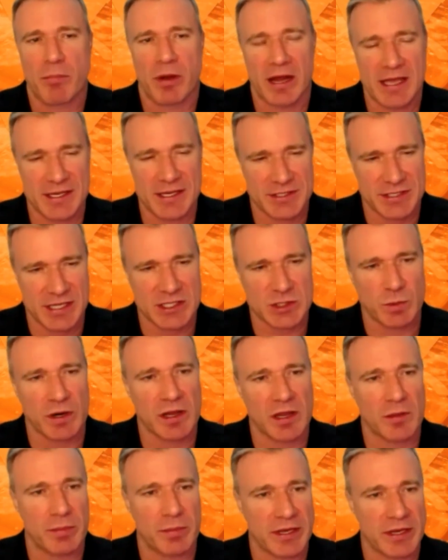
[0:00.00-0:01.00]
But I guess that's
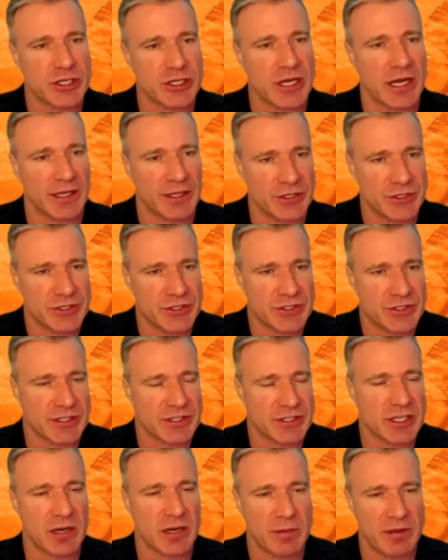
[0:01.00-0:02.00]
one of the bigger challenges
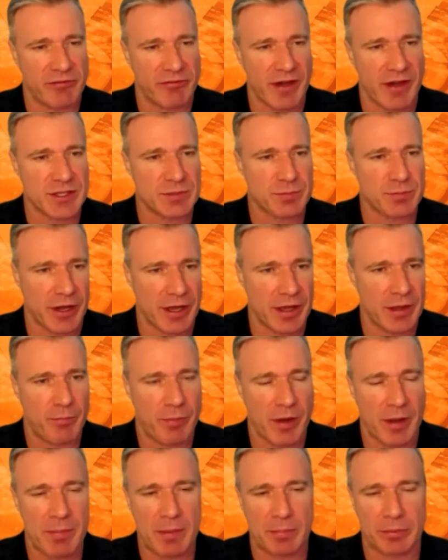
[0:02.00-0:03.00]
that's going to be faced by
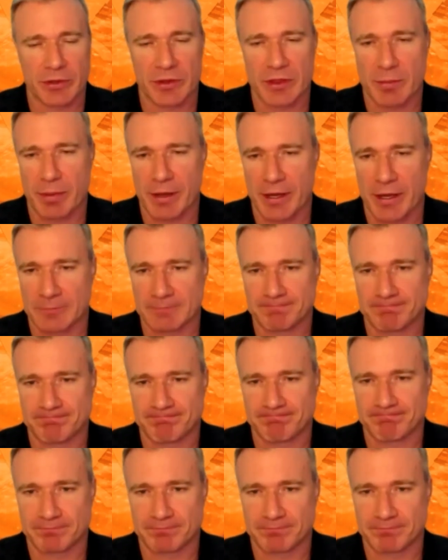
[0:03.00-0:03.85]
people on the panel.